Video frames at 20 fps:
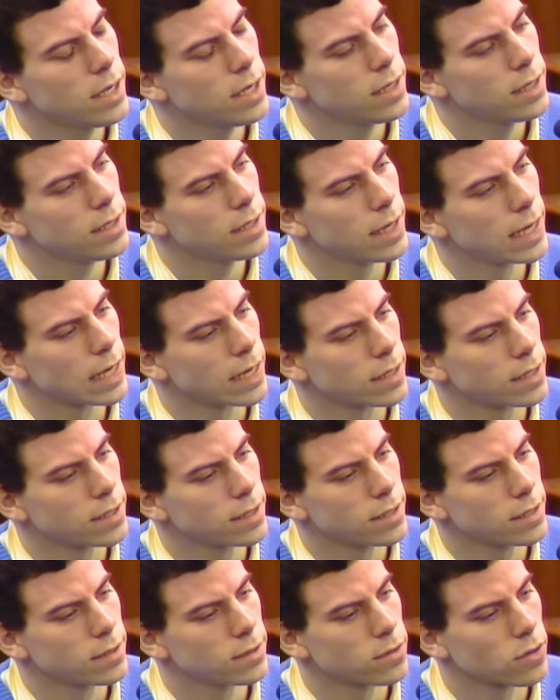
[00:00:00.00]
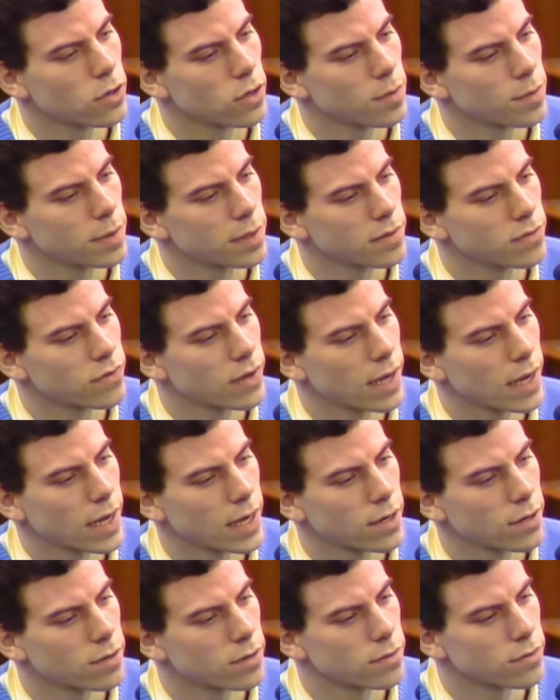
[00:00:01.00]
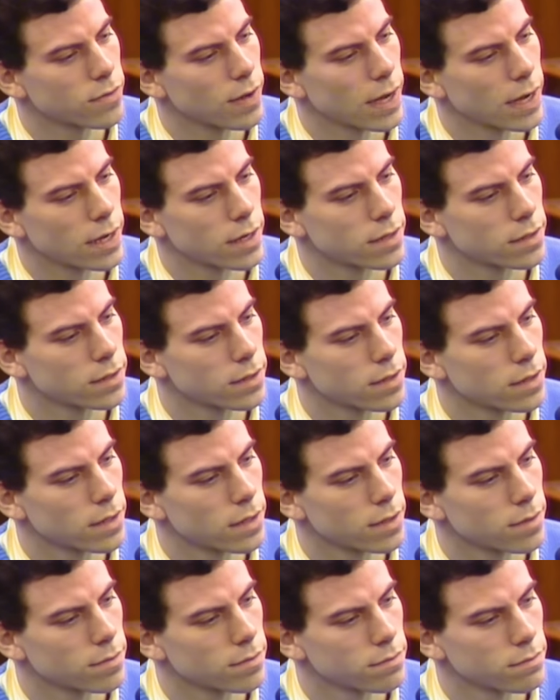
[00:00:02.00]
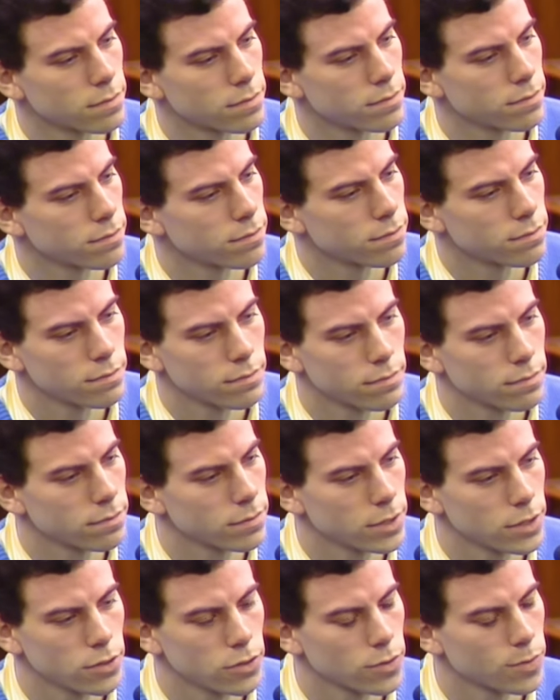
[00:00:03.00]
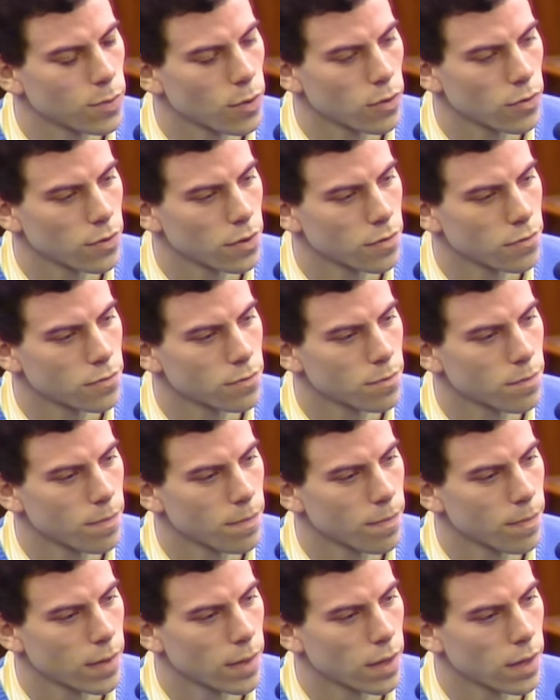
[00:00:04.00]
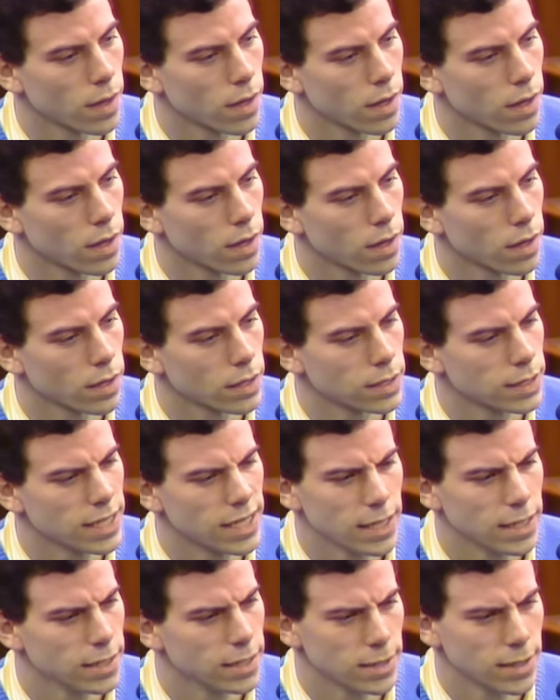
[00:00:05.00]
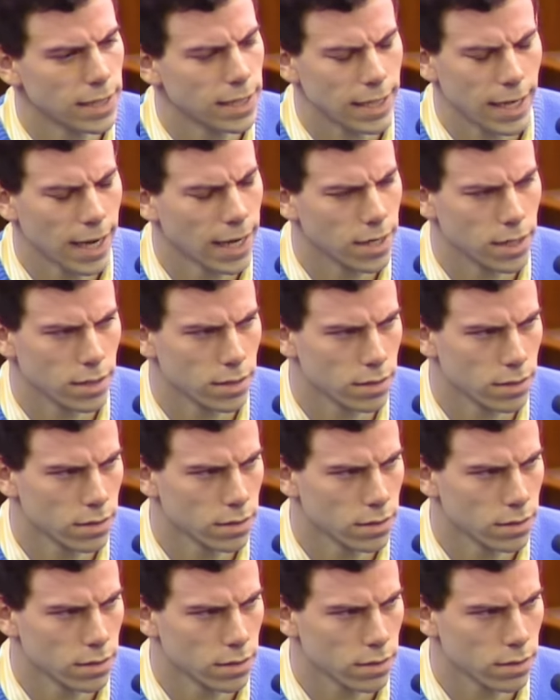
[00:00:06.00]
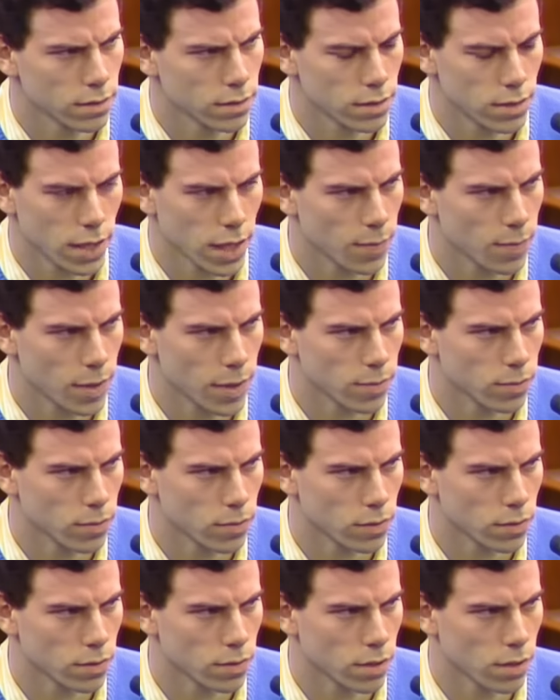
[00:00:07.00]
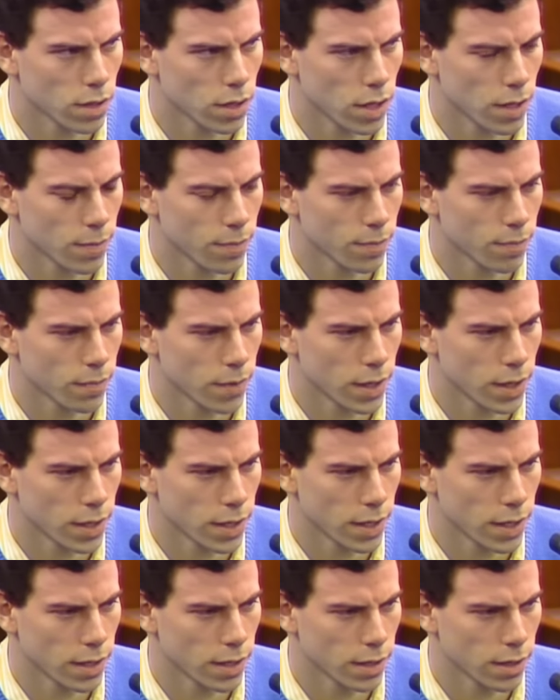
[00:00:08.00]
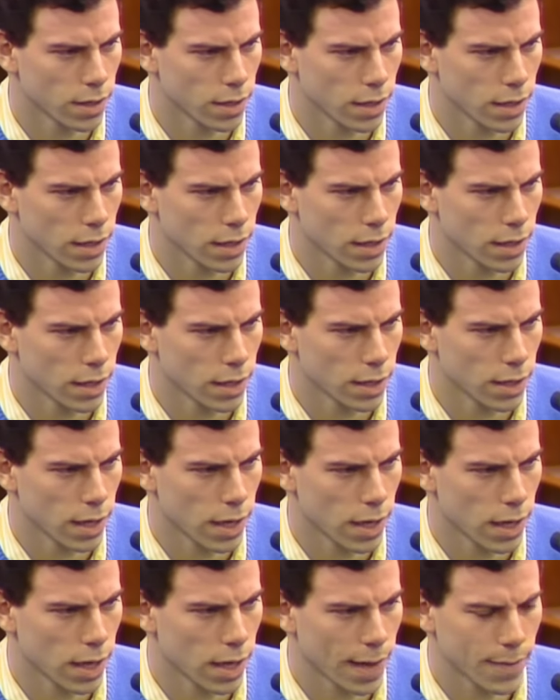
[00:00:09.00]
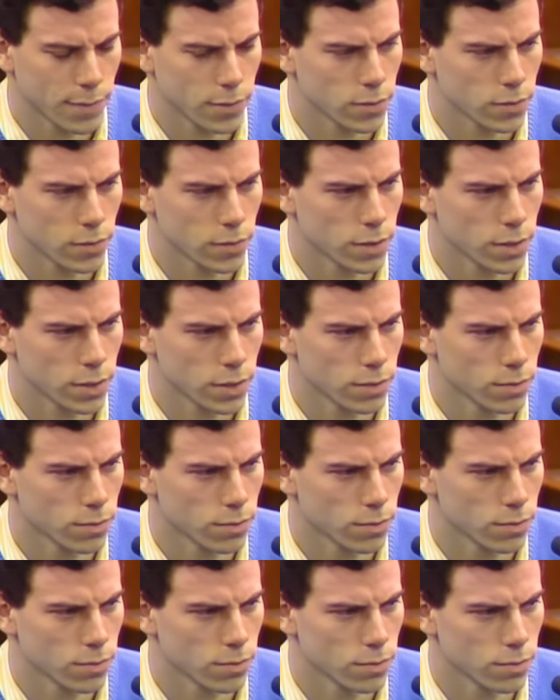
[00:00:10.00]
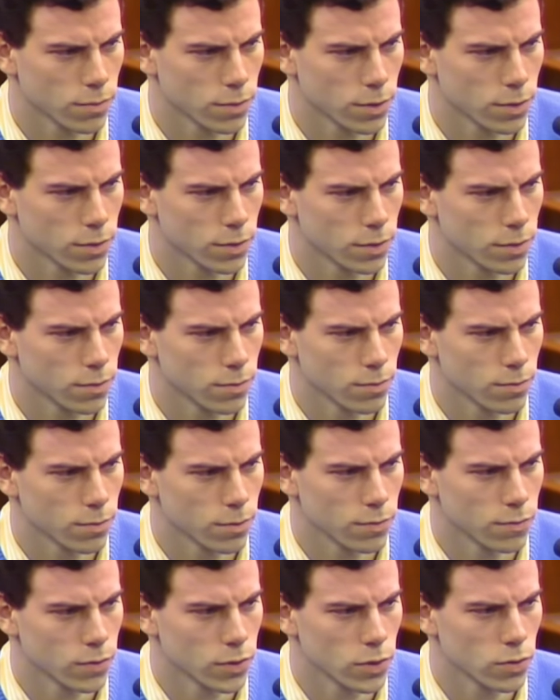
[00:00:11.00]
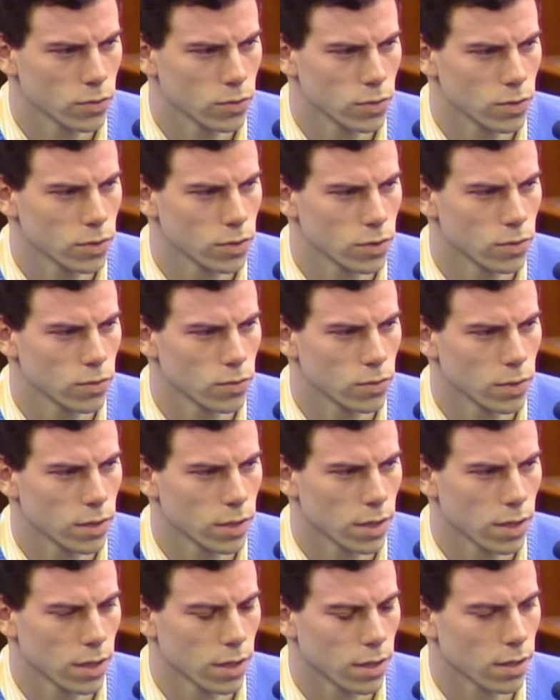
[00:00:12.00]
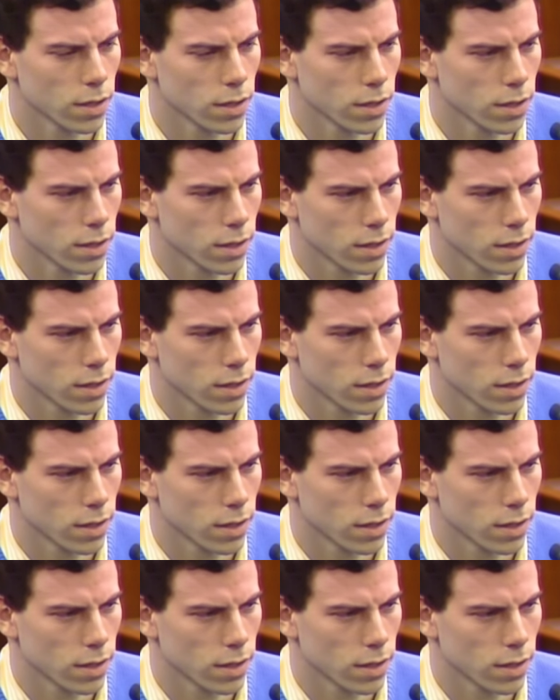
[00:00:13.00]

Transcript: Yeah, he either called me a fag or a faggot. Um, he used both of them. Uh, he he hated gay people, um, and he absolutely re refused to. Uh,